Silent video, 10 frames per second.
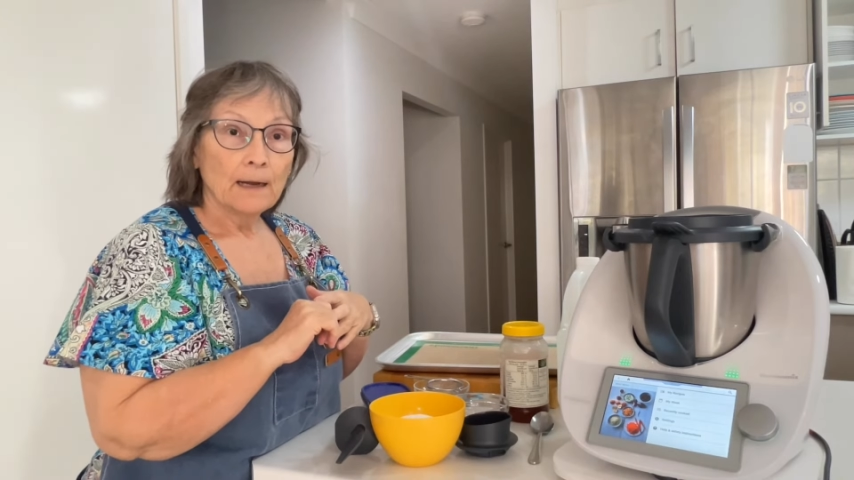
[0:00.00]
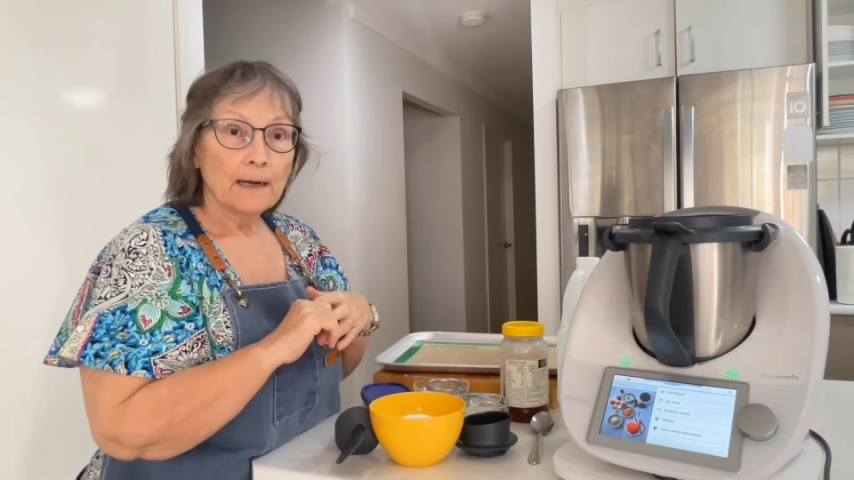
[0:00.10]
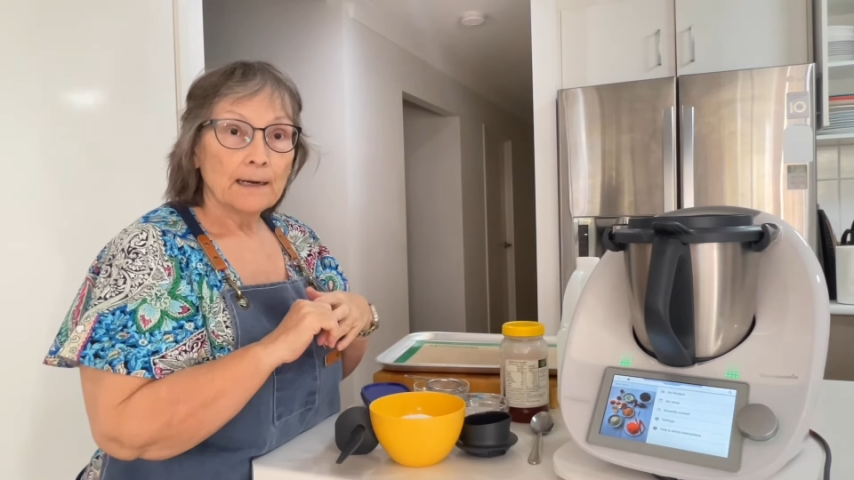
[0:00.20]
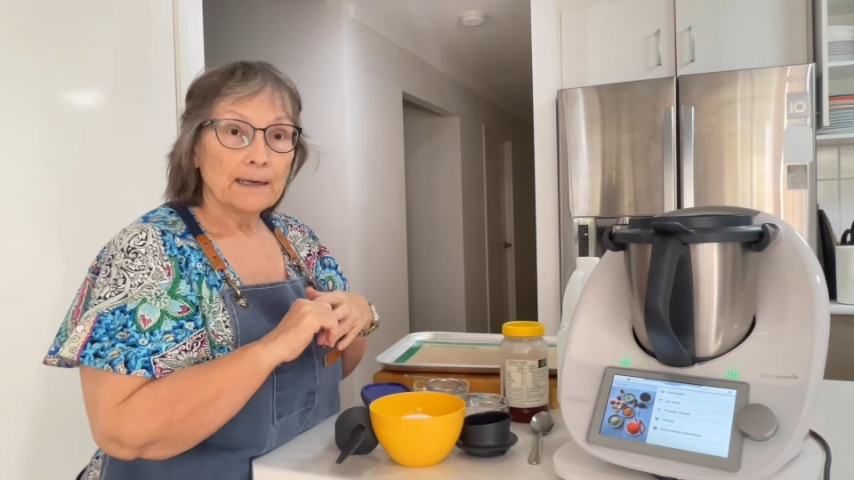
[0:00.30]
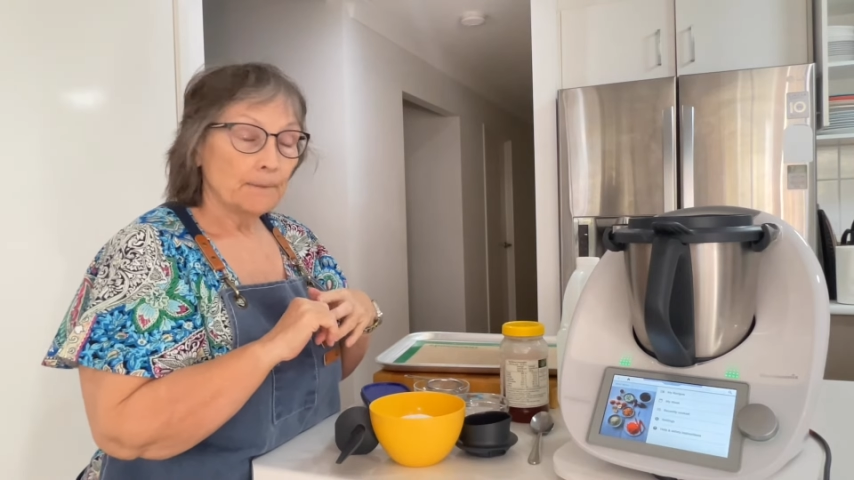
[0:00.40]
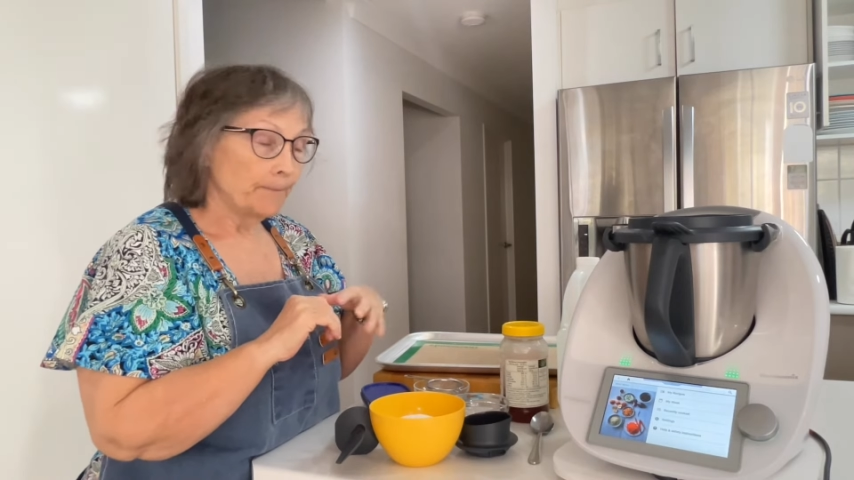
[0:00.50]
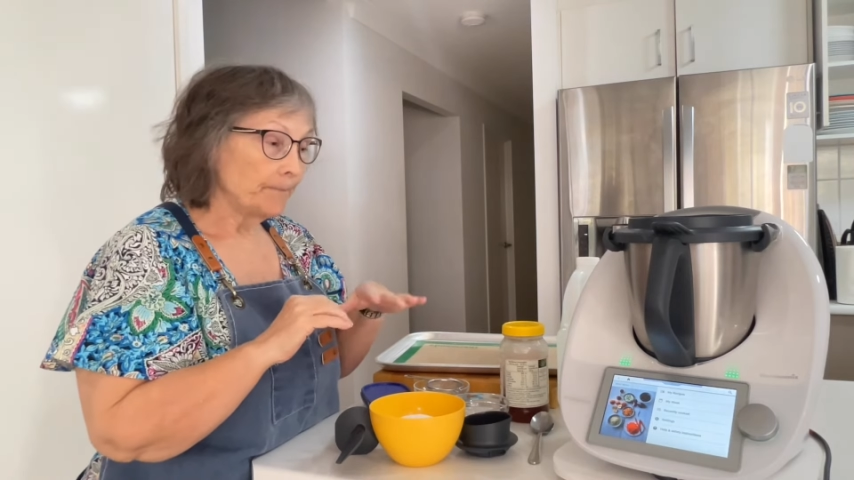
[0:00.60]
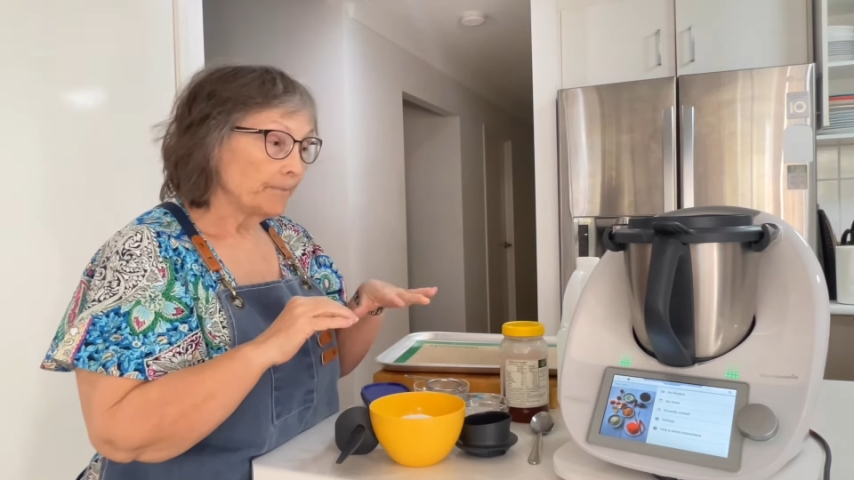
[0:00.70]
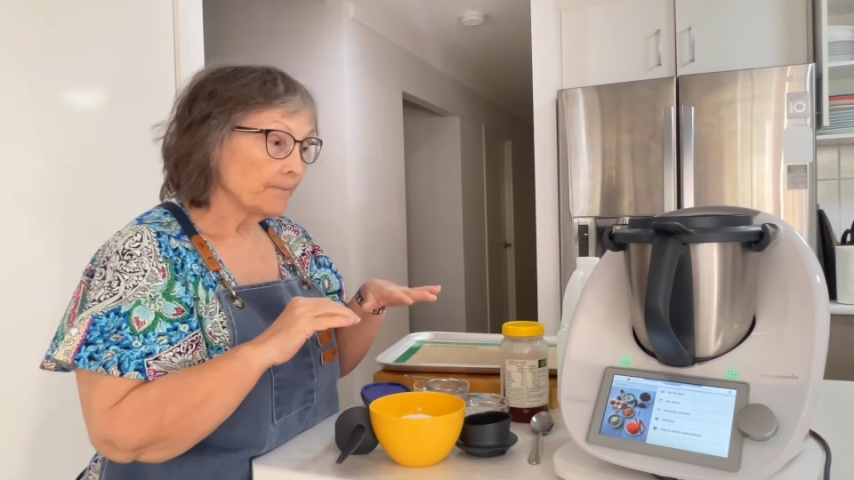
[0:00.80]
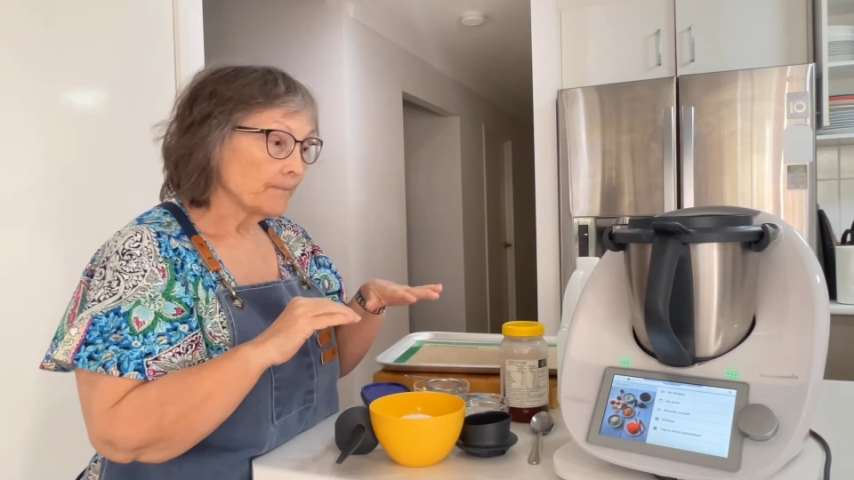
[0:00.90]
And
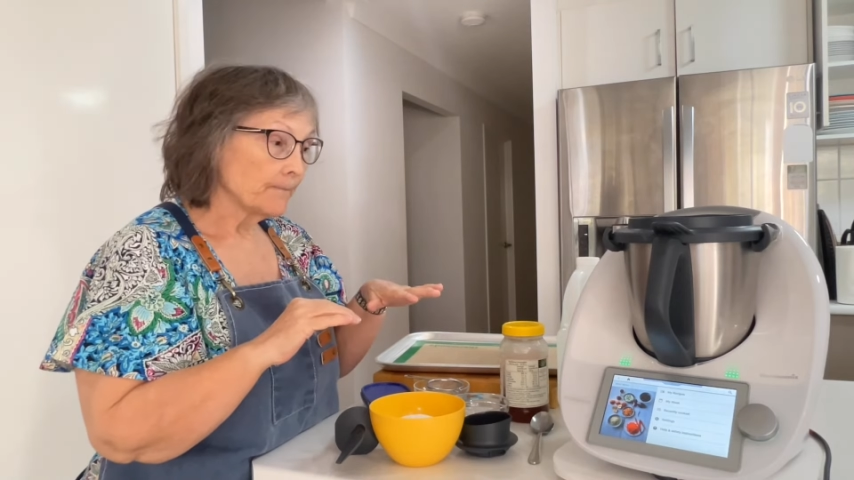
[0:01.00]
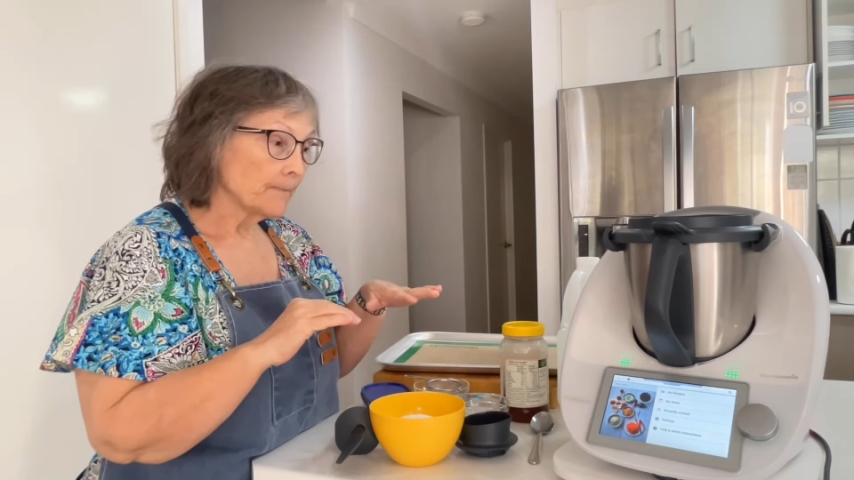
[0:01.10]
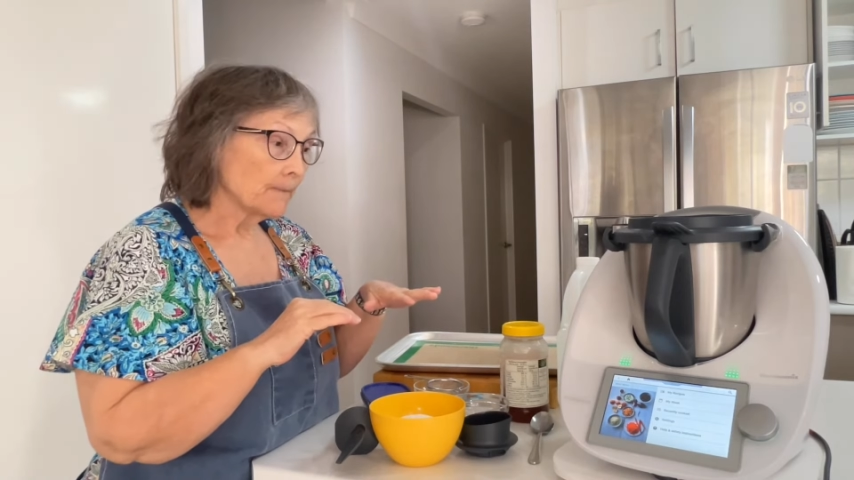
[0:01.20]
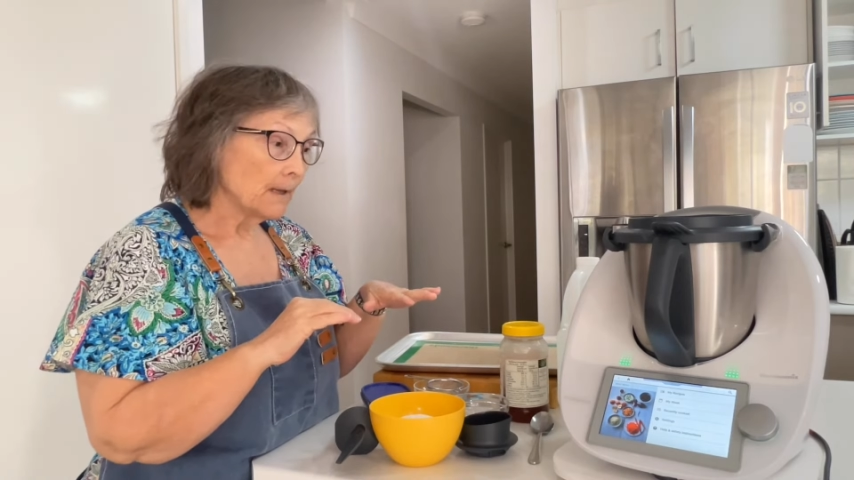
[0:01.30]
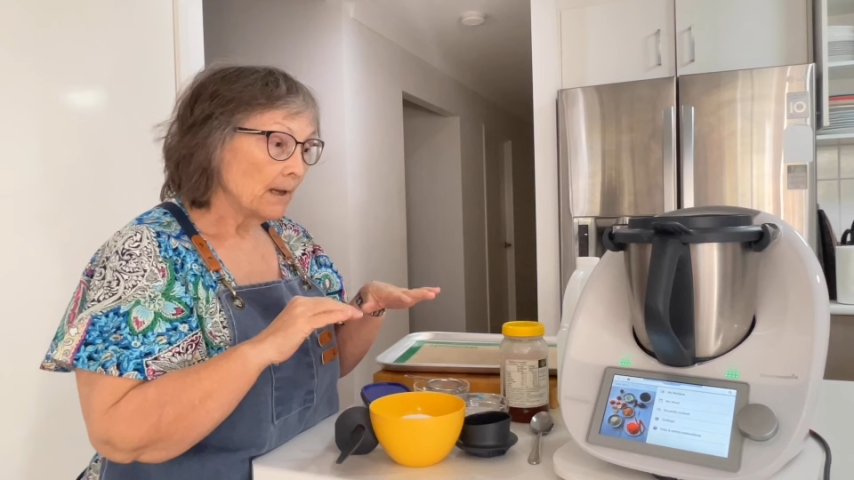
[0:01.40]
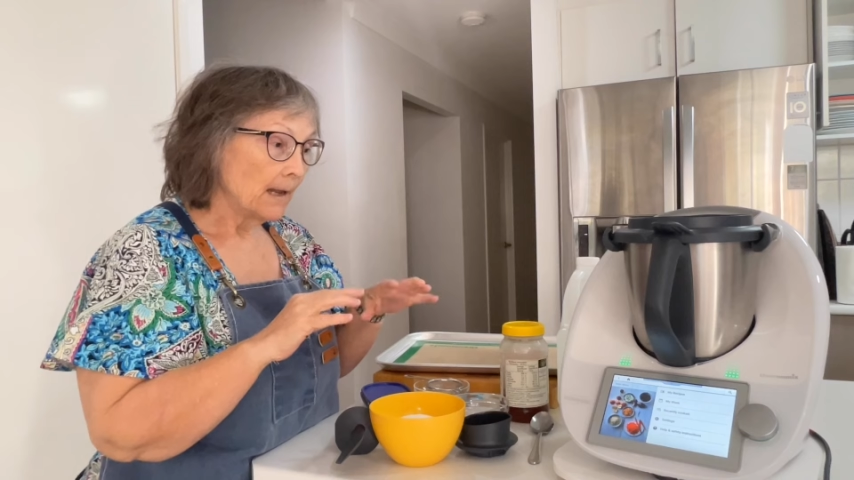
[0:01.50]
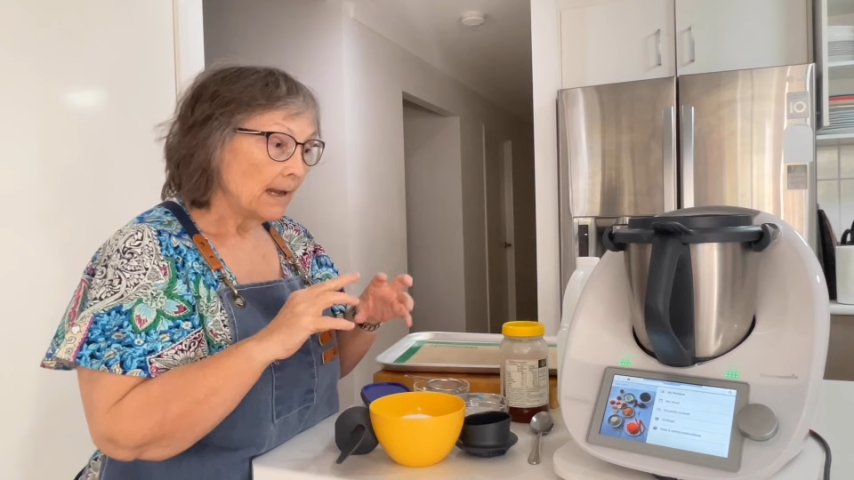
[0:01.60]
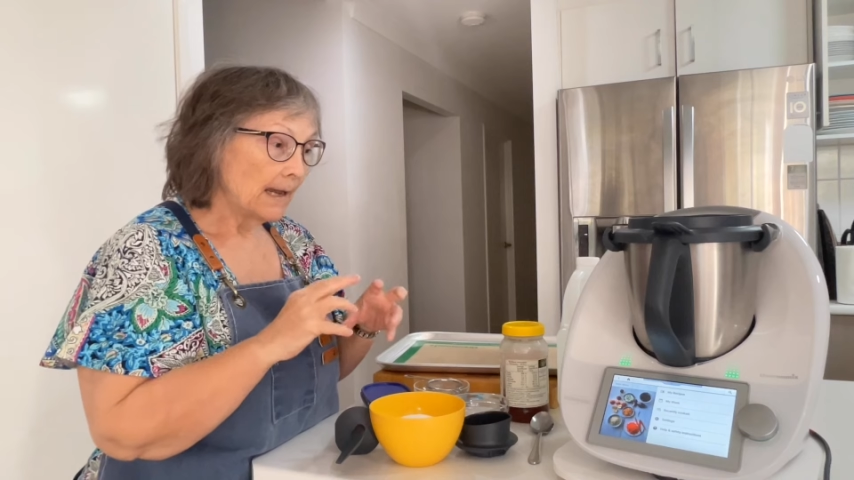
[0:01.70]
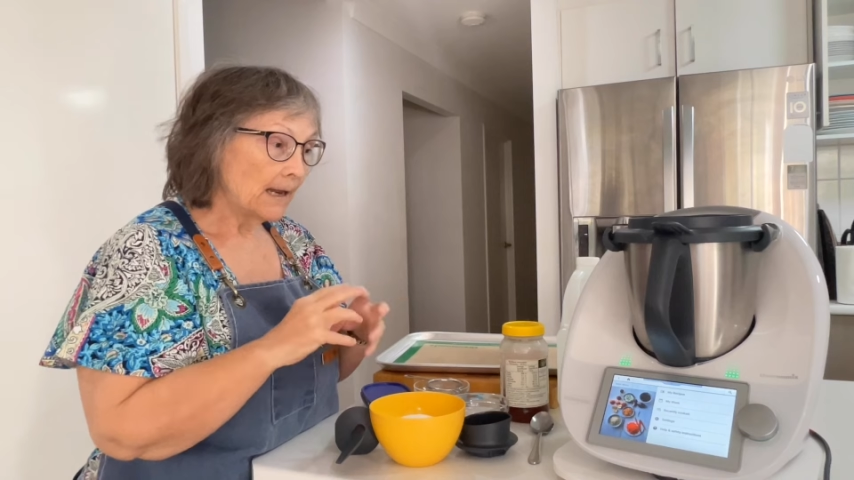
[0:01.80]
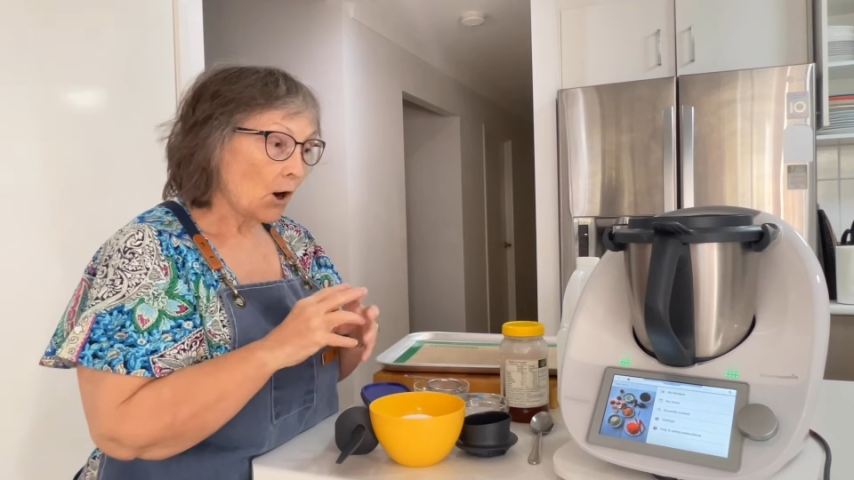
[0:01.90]

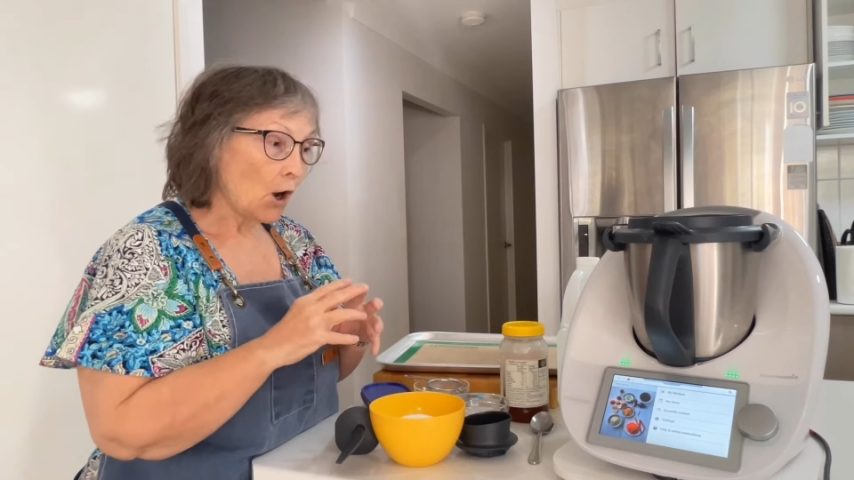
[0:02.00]
I